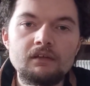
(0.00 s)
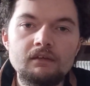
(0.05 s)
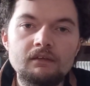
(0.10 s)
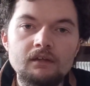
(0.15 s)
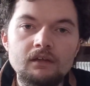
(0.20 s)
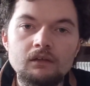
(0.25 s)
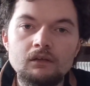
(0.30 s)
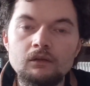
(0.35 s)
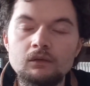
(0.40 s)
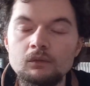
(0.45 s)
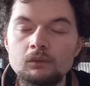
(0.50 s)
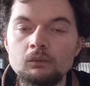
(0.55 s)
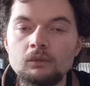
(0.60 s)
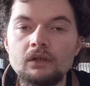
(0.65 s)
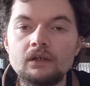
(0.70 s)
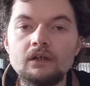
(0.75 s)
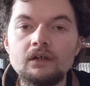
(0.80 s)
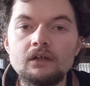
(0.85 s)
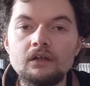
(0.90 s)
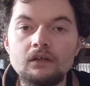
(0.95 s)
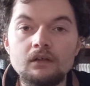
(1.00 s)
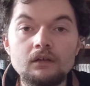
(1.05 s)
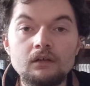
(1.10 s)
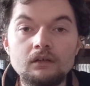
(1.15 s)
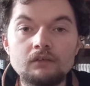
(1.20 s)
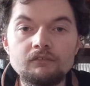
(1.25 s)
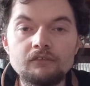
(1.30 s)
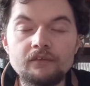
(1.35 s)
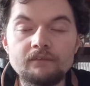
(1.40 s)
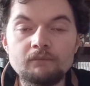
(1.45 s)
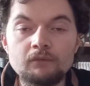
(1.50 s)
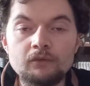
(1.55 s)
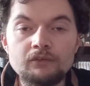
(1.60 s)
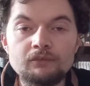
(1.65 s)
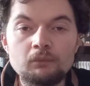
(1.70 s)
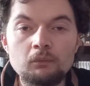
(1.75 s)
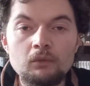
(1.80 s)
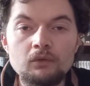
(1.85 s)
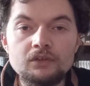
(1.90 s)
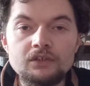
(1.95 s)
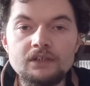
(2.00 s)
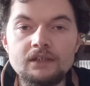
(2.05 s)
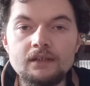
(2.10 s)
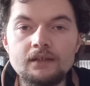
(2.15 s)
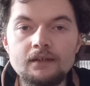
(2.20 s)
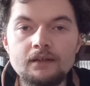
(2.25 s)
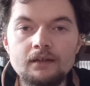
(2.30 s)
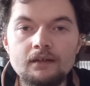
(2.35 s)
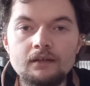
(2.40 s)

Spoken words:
Thank you very much for watching,